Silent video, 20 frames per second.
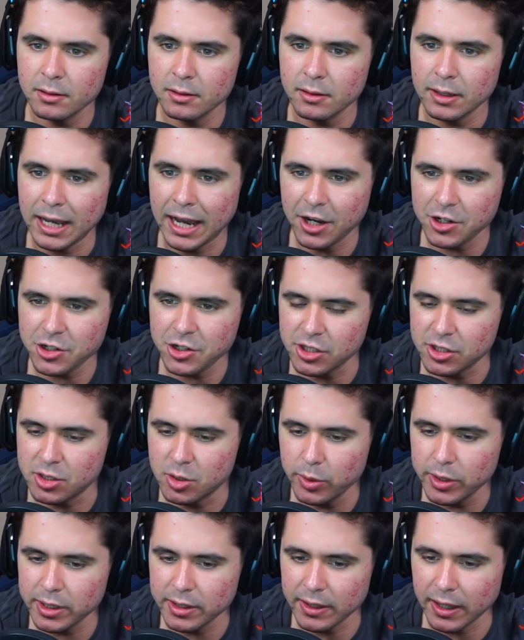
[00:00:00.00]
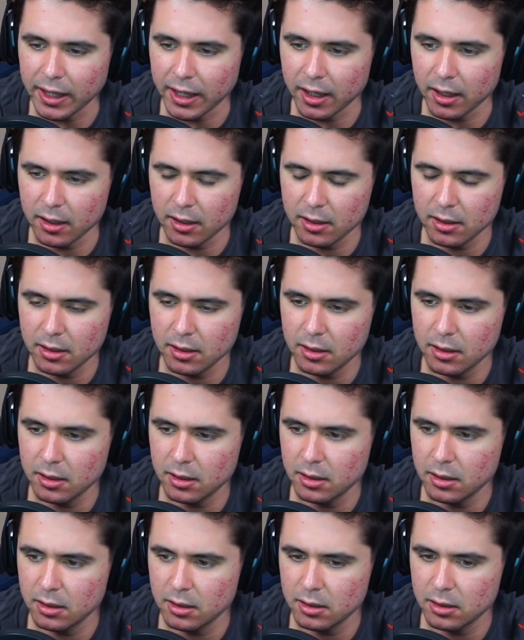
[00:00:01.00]
How's she doing that?
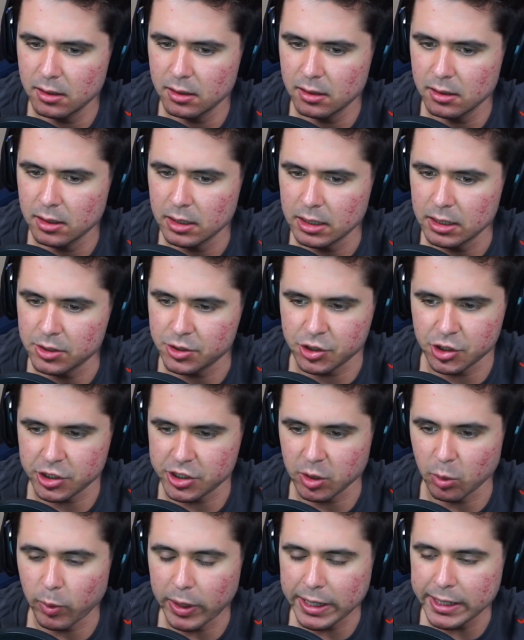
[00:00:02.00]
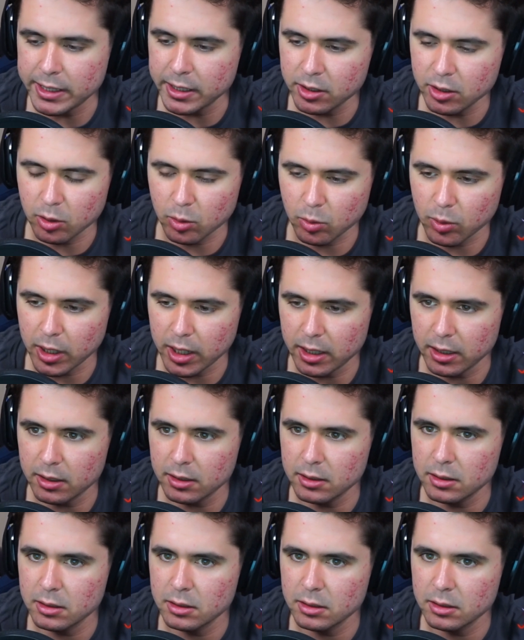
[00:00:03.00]
Is she just awakened or what?